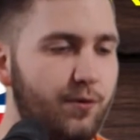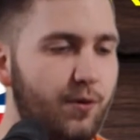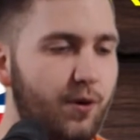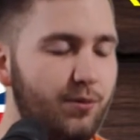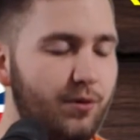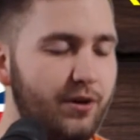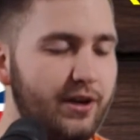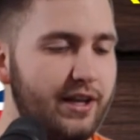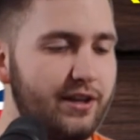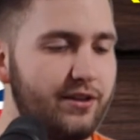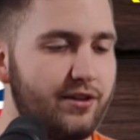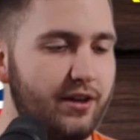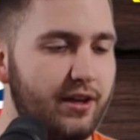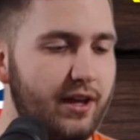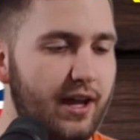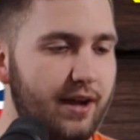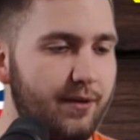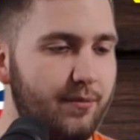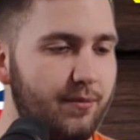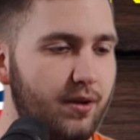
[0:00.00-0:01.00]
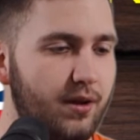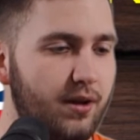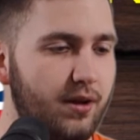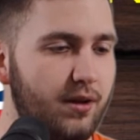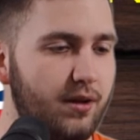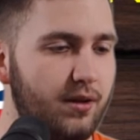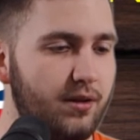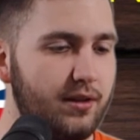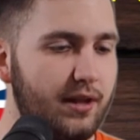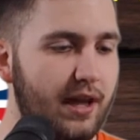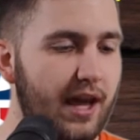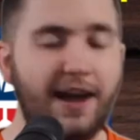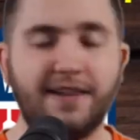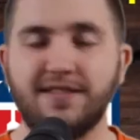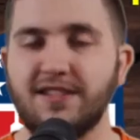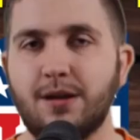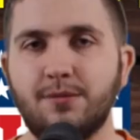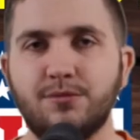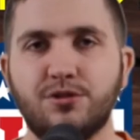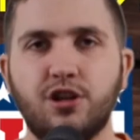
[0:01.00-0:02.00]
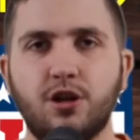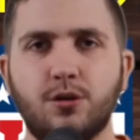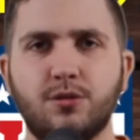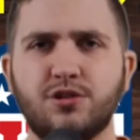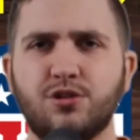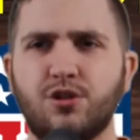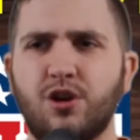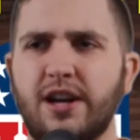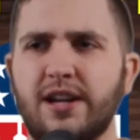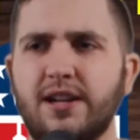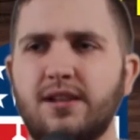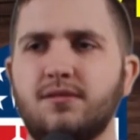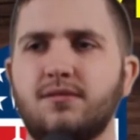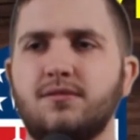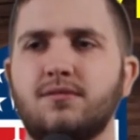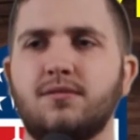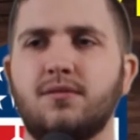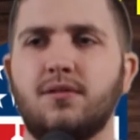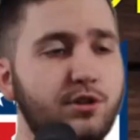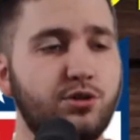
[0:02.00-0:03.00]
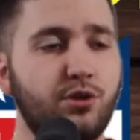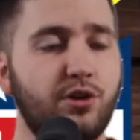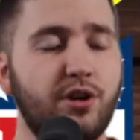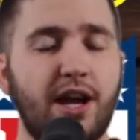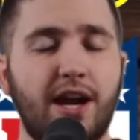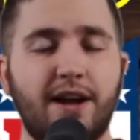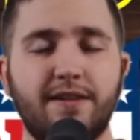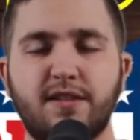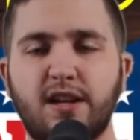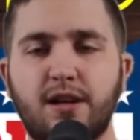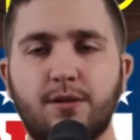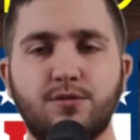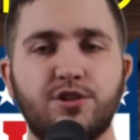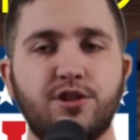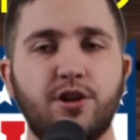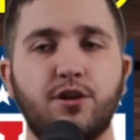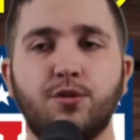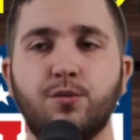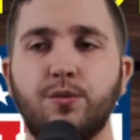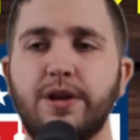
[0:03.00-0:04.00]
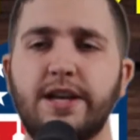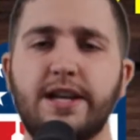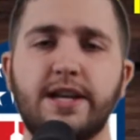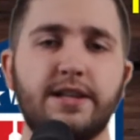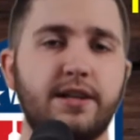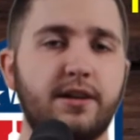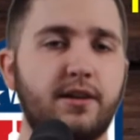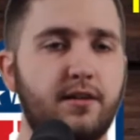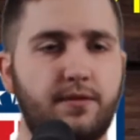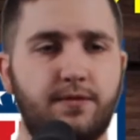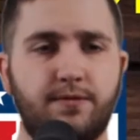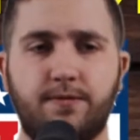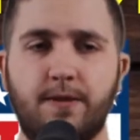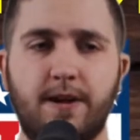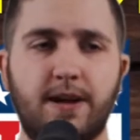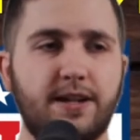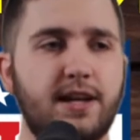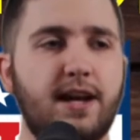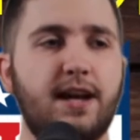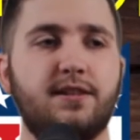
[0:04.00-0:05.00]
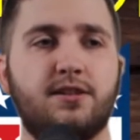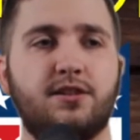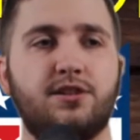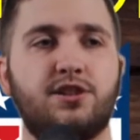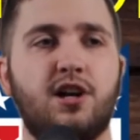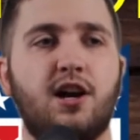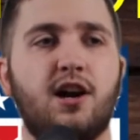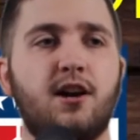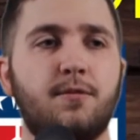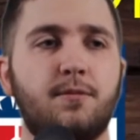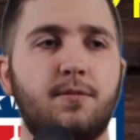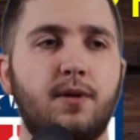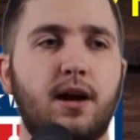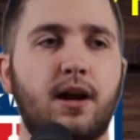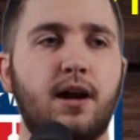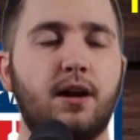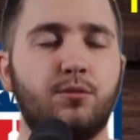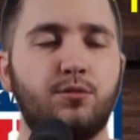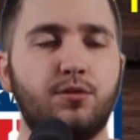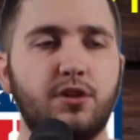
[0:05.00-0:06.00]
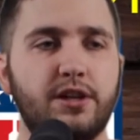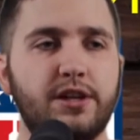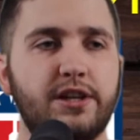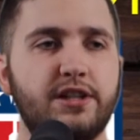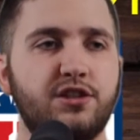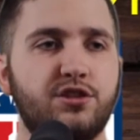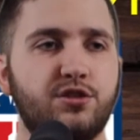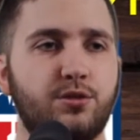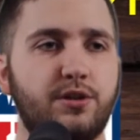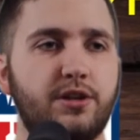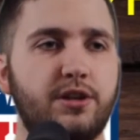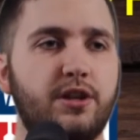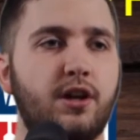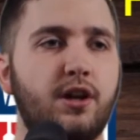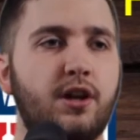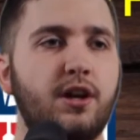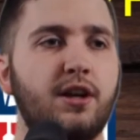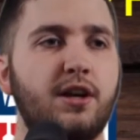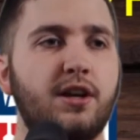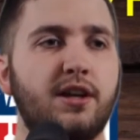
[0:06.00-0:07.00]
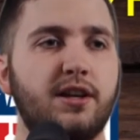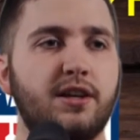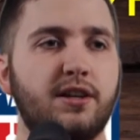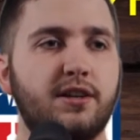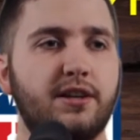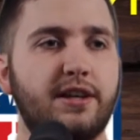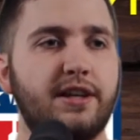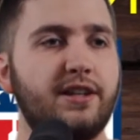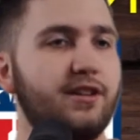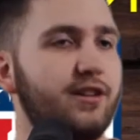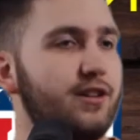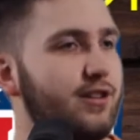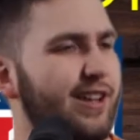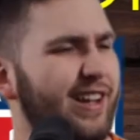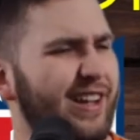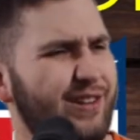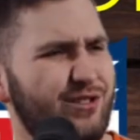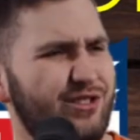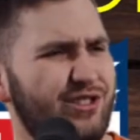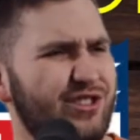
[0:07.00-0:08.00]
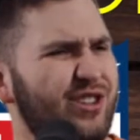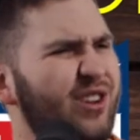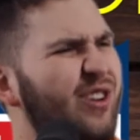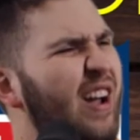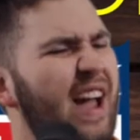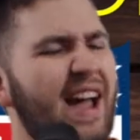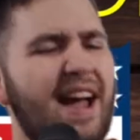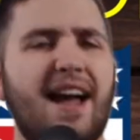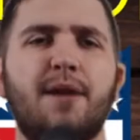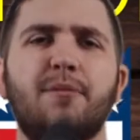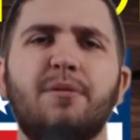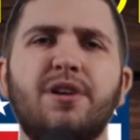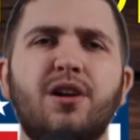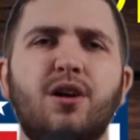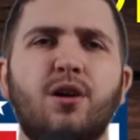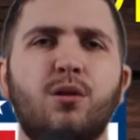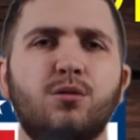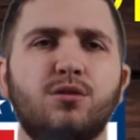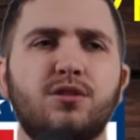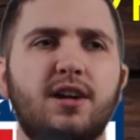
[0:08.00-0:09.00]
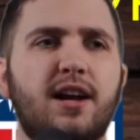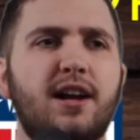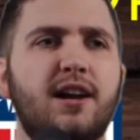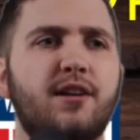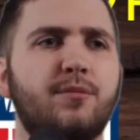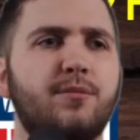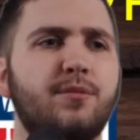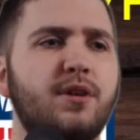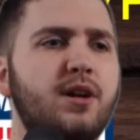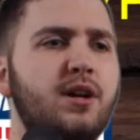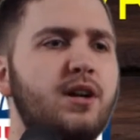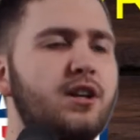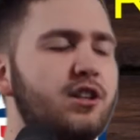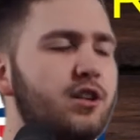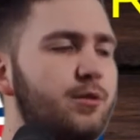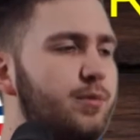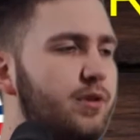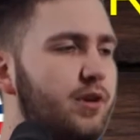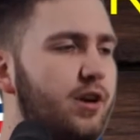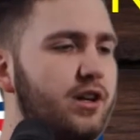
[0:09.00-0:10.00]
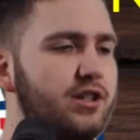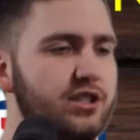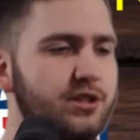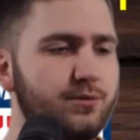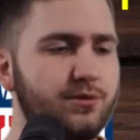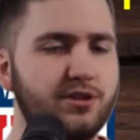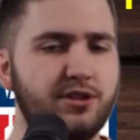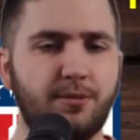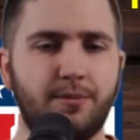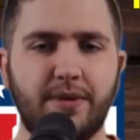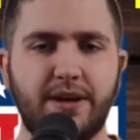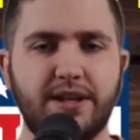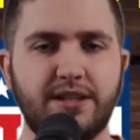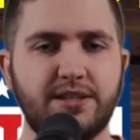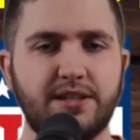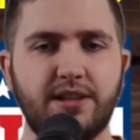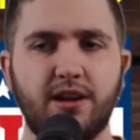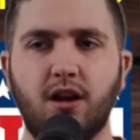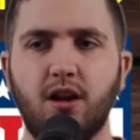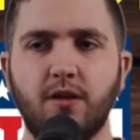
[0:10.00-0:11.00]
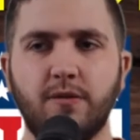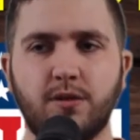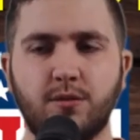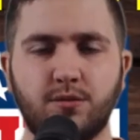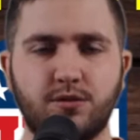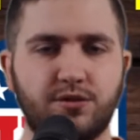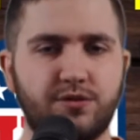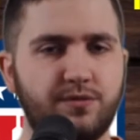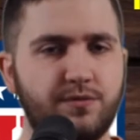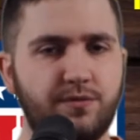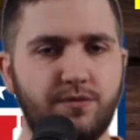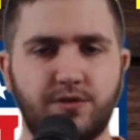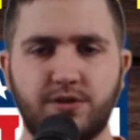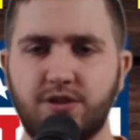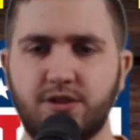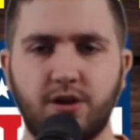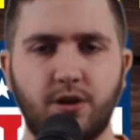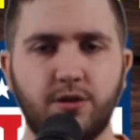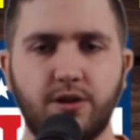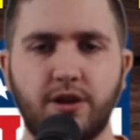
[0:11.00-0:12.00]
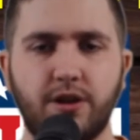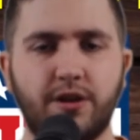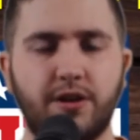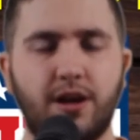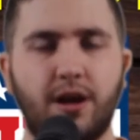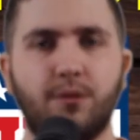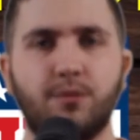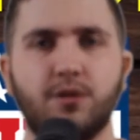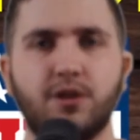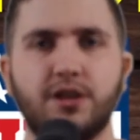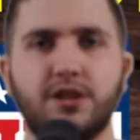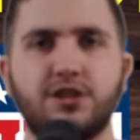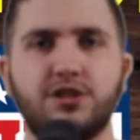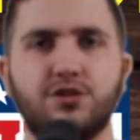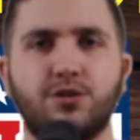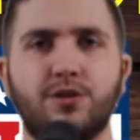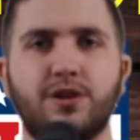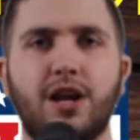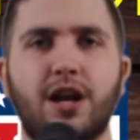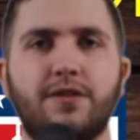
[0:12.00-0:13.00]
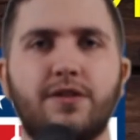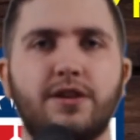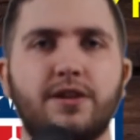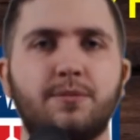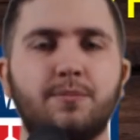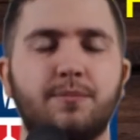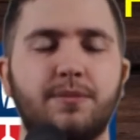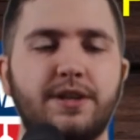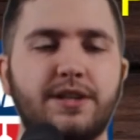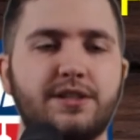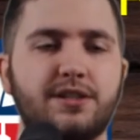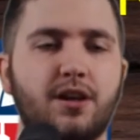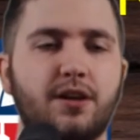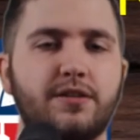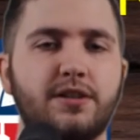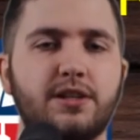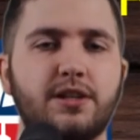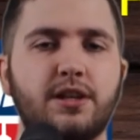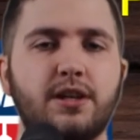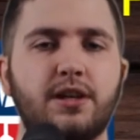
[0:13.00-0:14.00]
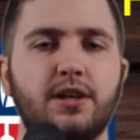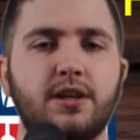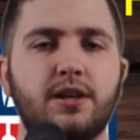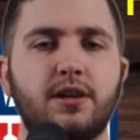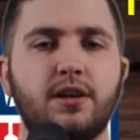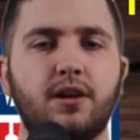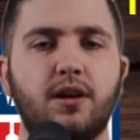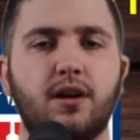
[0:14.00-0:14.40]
I really get into the game. Halftime show was great. I really enjoyed the halftime show. The Weeknd did a fantastic job. Really enjoyed. He looked like he was just so happy the whole time. The production was amazing. All of it was so good. I really enjoyed every piece of it.